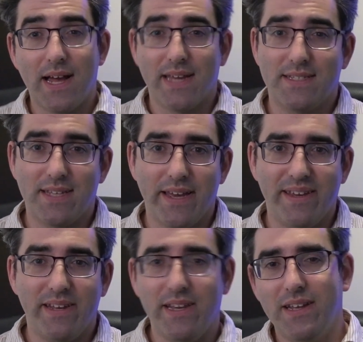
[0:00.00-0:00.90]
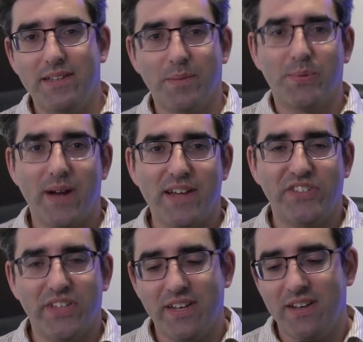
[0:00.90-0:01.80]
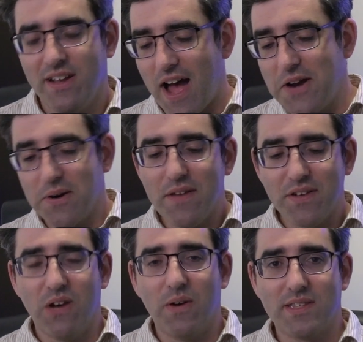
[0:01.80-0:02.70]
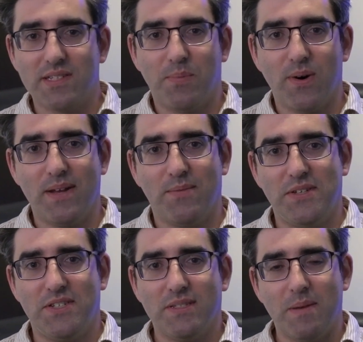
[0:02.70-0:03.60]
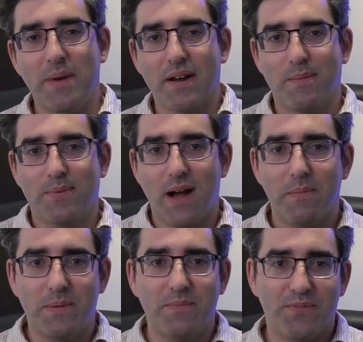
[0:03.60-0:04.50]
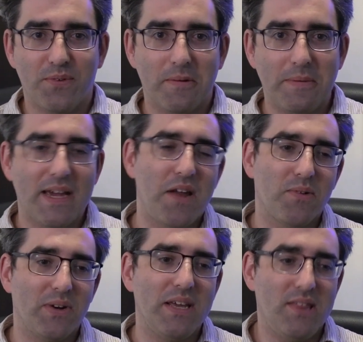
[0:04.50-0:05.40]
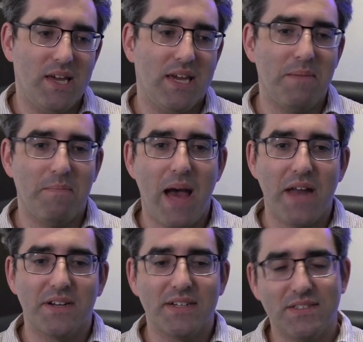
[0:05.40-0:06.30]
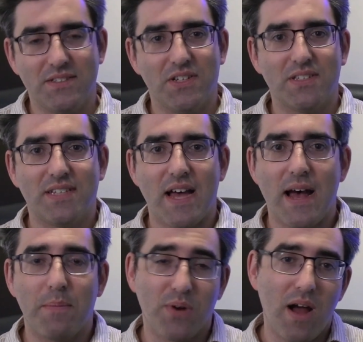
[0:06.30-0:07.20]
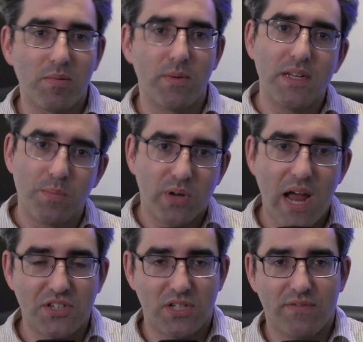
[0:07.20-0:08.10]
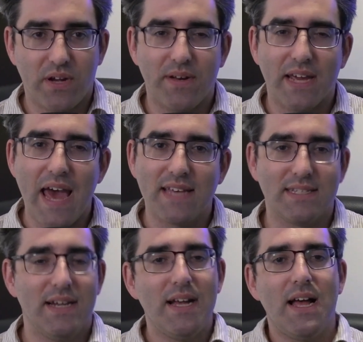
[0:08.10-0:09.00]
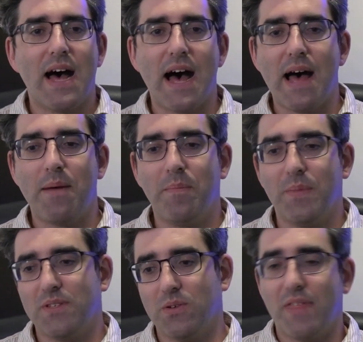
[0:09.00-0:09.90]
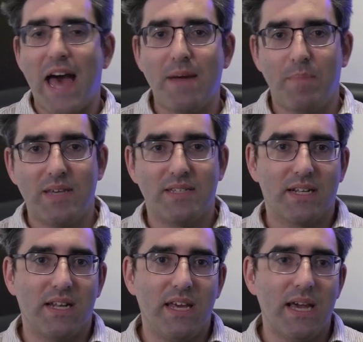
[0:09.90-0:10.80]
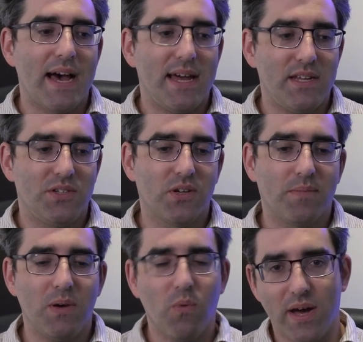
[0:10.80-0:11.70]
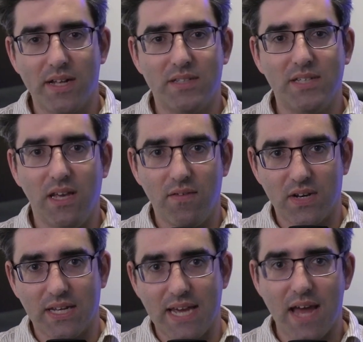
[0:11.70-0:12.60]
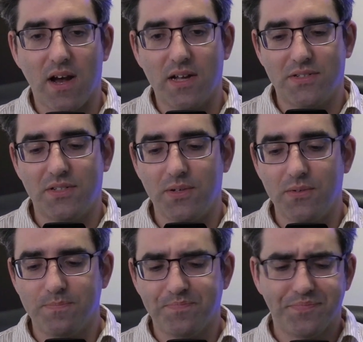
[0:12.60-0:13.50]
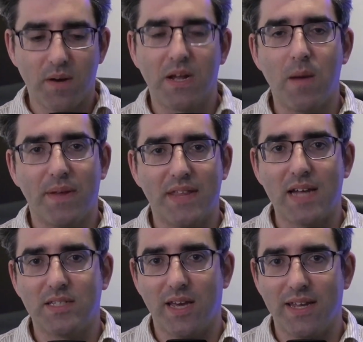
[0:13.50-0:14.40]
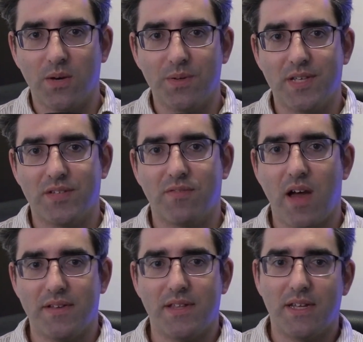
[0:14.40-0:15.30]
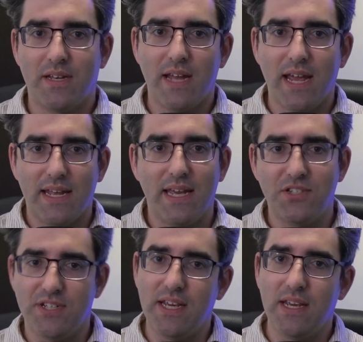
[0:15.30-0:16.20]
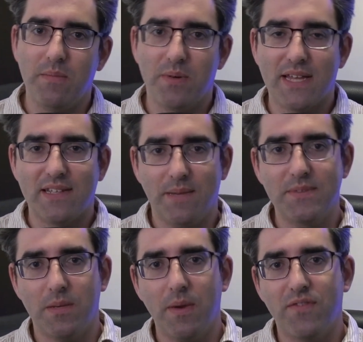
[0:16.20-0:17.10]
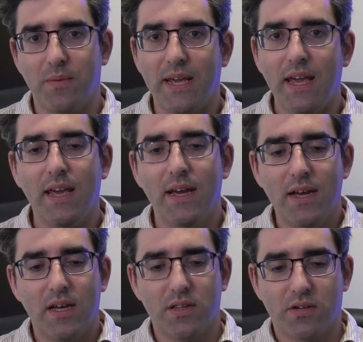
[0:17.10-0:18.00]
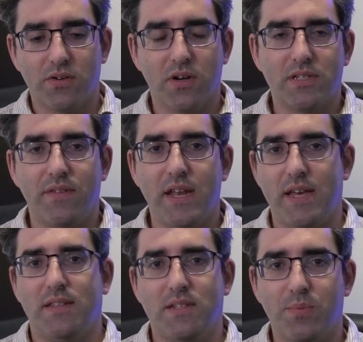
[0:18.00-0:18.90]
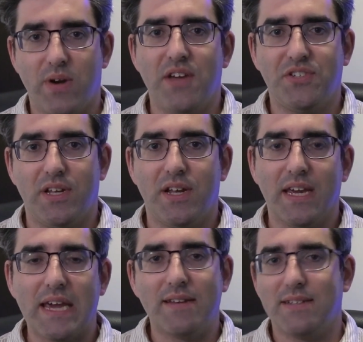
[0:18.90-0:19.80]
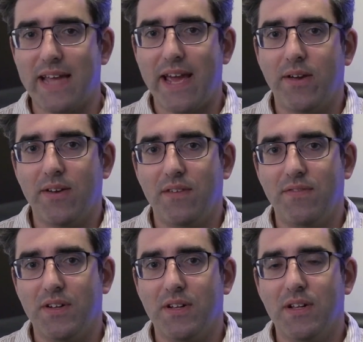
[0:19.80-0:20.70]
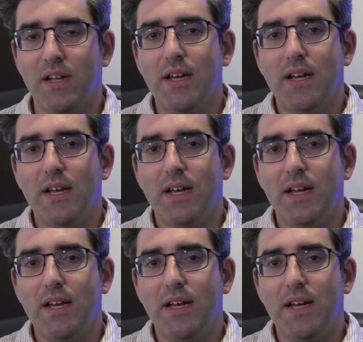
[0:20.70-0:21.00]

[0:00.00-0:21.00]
Anxiety, depression. I don't even know at this point which is a bigger problem for me. I don't really think it matters. Just probably depression if I were to guess. So that basically, and it took me a while to even get onto firming up on that diagnosis rather than ADHD, but that seems to be, for me, the crux of it is depression. I get down, I feel,